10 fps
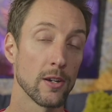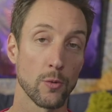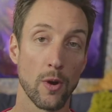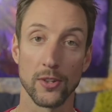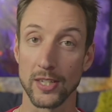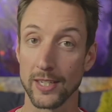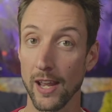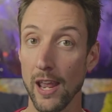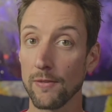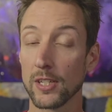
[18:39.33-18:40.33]
well to
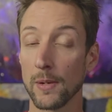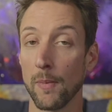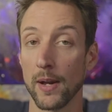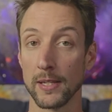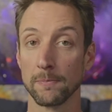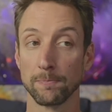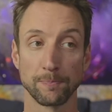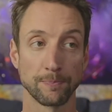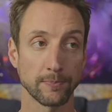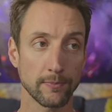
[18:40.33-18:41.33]
save some money.
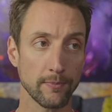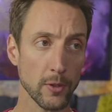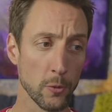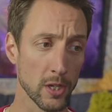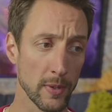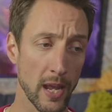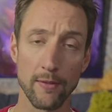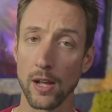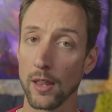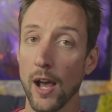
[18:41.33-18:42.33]
We could be
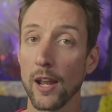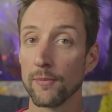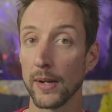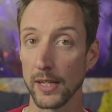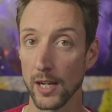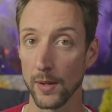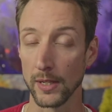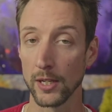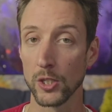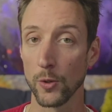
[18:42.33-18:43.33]
having a lot of money coming
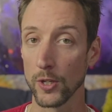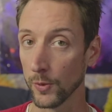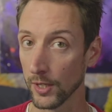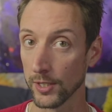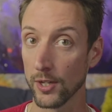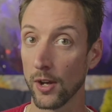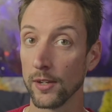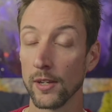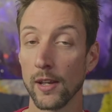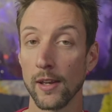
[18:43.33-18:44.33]
into us with the Sun
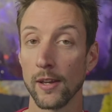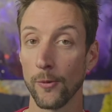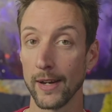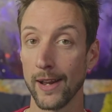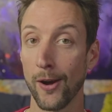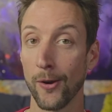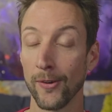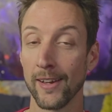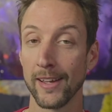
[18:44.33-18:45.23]
right now